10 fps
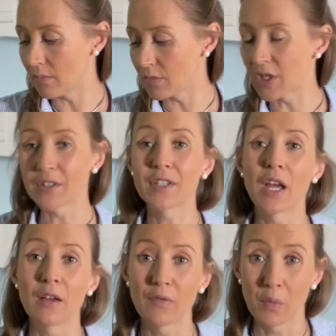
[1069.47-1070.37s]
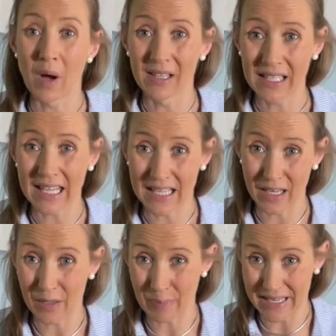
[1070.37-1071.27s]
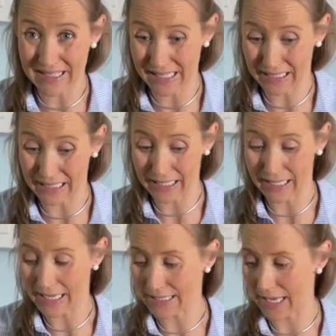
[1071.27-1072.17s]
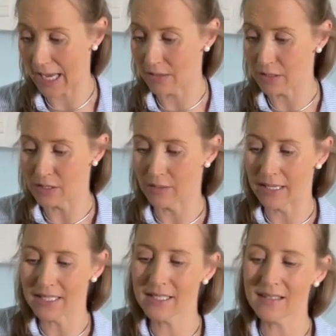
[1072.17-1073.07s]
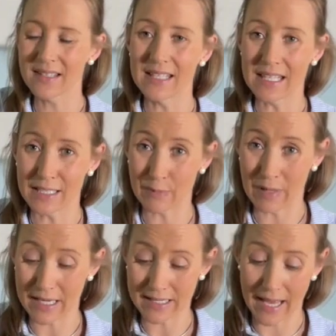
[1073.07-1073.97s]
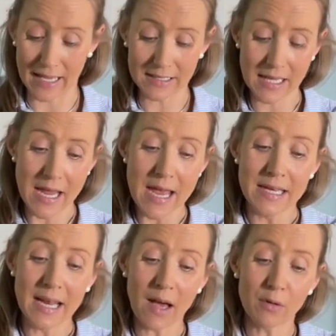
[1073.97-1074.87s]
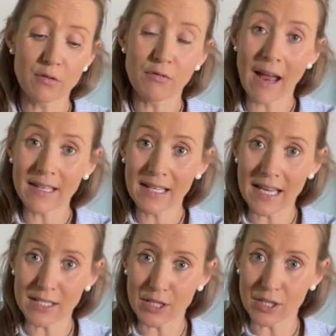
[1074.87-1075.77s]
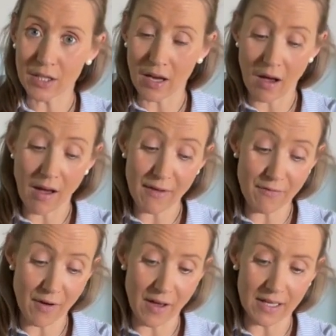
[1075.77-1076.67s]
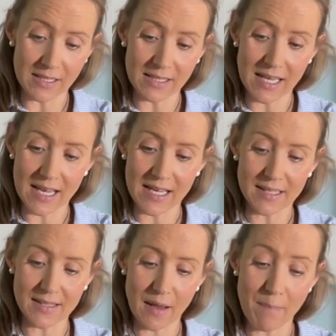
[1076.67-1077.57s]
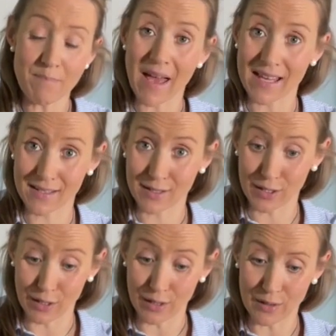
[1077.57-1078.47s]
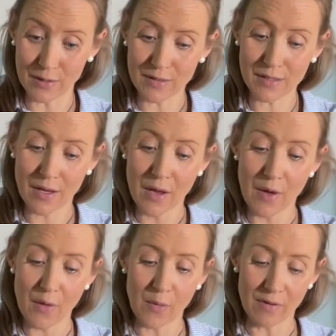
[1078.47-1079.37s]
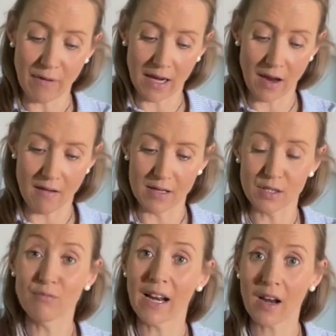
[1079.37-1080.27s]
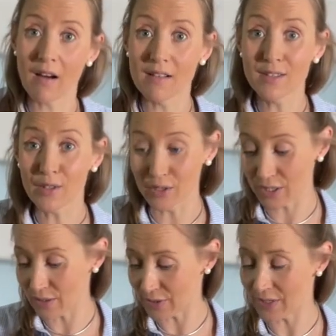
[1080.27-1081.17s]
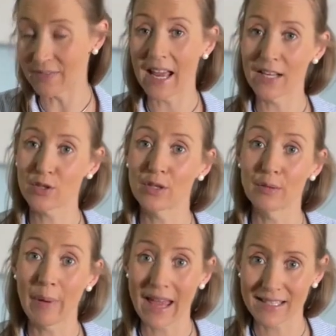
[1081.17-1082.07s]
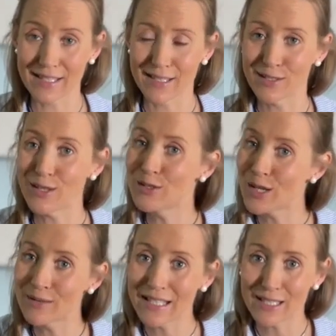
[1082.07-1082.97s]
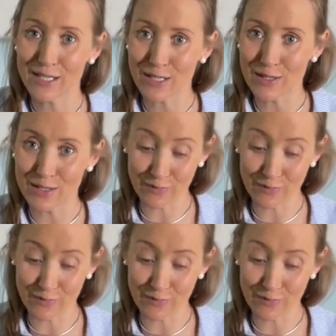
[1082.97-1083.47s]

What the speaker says: just over 1 kilo, basically, is how you do it. It doesn't need to be exact. Now, granulated sugar, I find, is best to use with red currant. Red currant's got a lot of natural pectin, so you don't need to use the